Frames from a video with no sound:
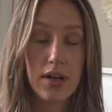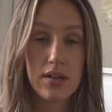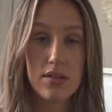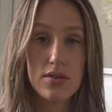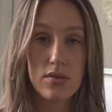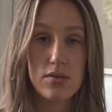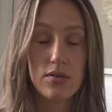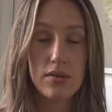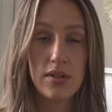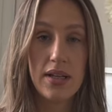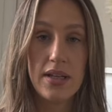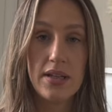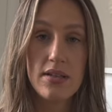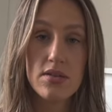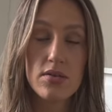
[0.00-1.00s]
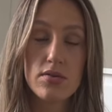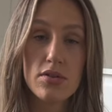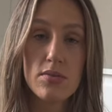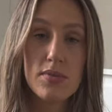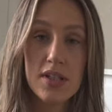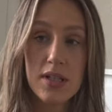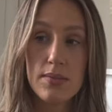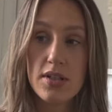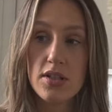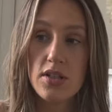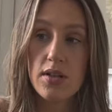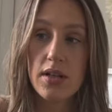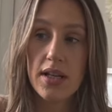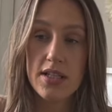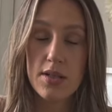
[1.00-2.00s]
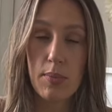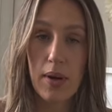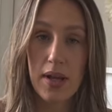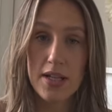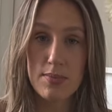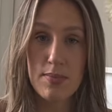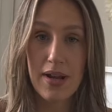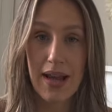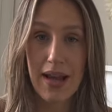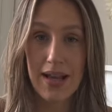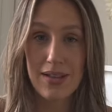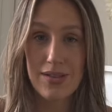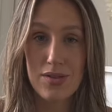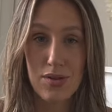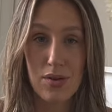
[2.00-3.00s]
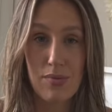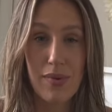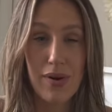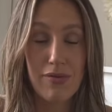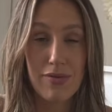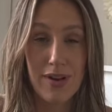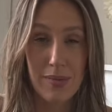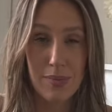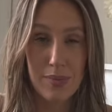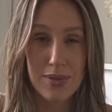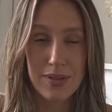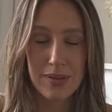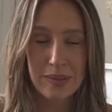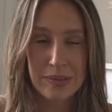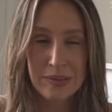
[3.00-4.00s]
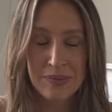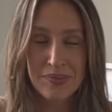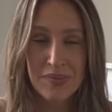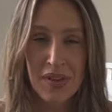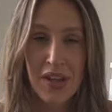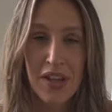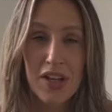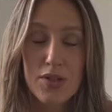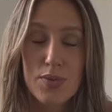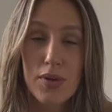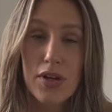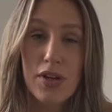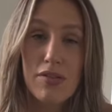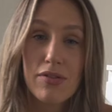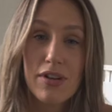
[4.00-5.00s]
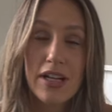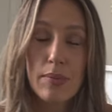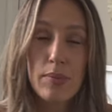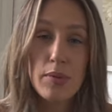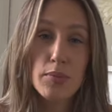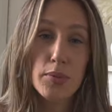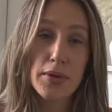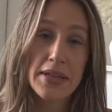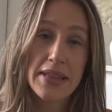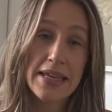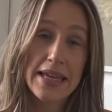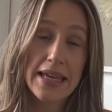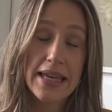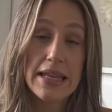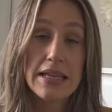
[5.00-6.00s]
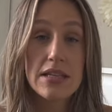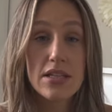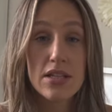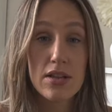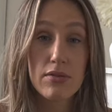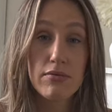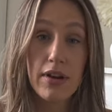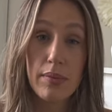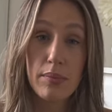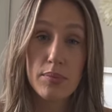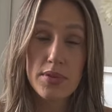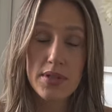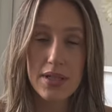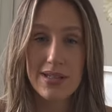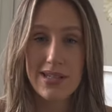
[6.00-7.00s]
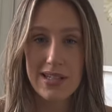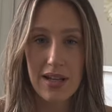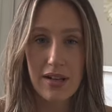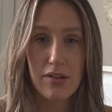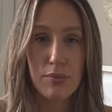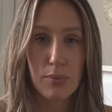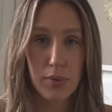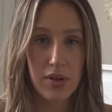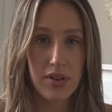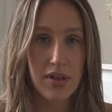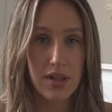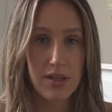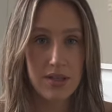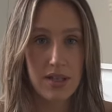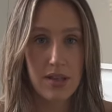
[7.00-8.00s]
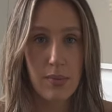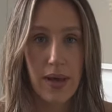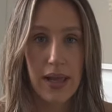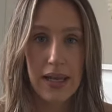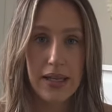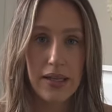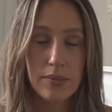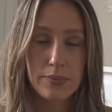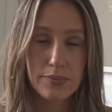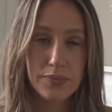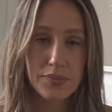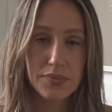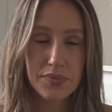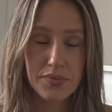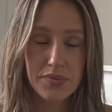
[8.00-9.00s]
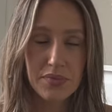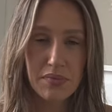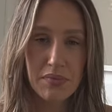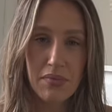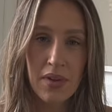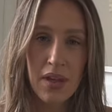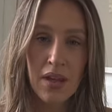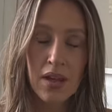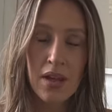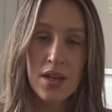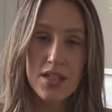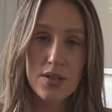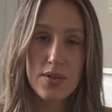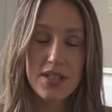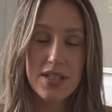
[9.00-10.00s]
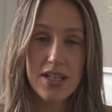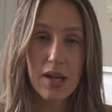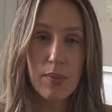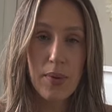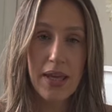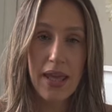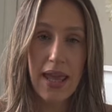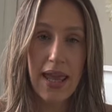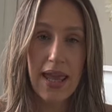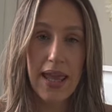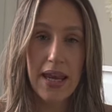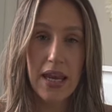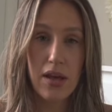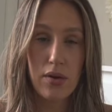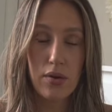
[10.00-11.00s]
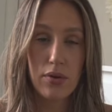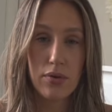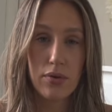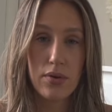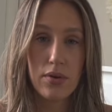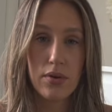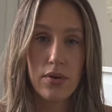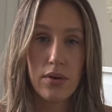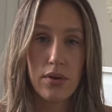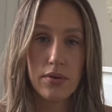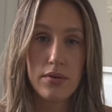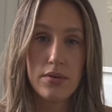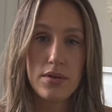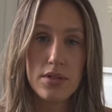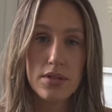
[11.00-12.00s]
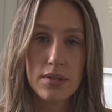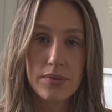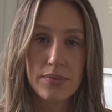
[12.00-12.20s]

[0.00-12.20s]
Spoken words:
hands on your knees, or sometimes I do like to place my hands on my ribs because we're going to really be breathing into the ribs instead of breathing into the belly. So let's take a big inhale through your nose